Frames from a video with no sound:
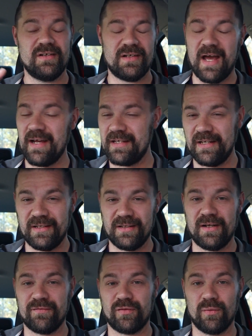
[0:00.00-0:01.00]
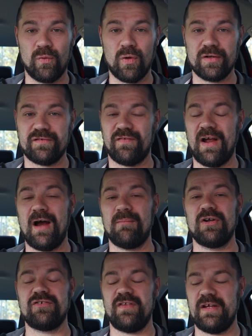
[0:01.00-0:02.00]
not getting enough rewards for how
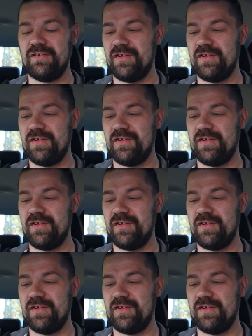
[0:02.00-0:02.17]
much they